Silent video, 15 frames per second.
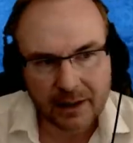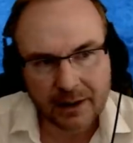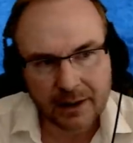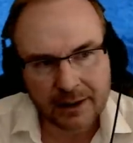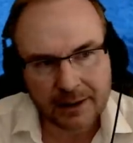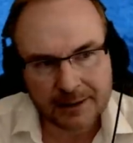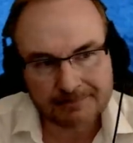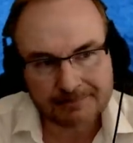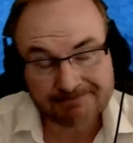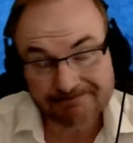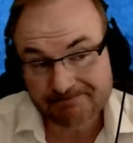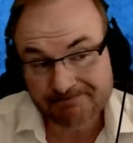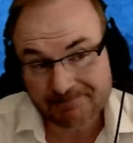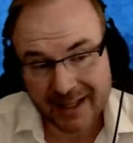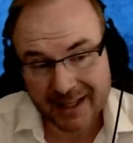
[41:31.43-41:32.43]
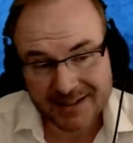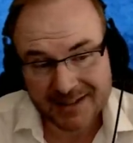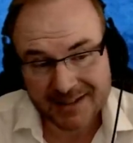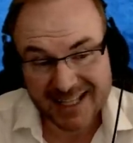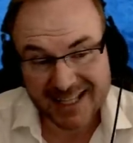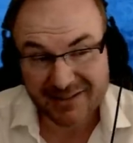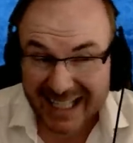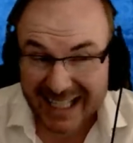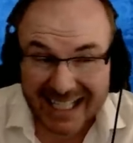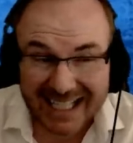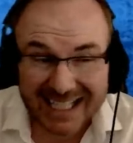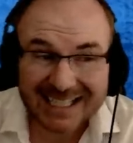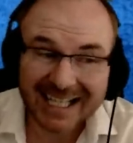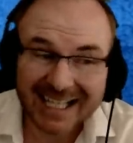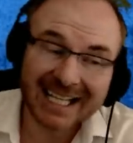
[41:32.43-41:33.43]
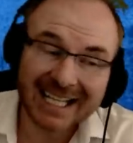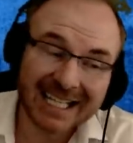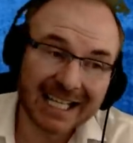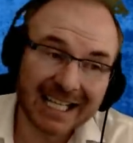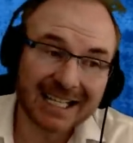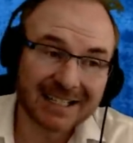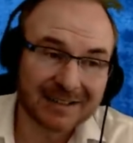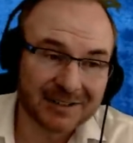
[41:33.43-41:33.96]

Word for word: um, in seventy A D.